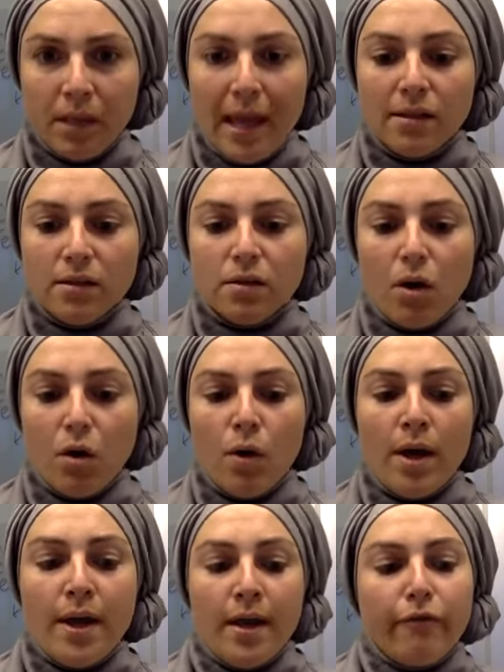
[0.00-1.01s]
and so
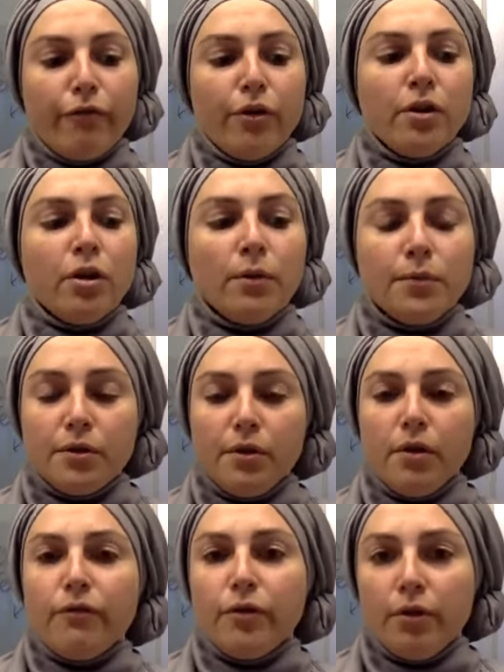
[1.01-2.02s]
for an
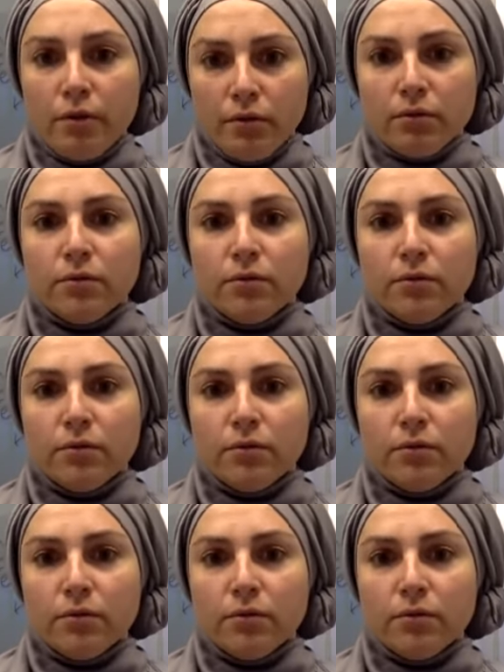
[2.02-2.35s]
observer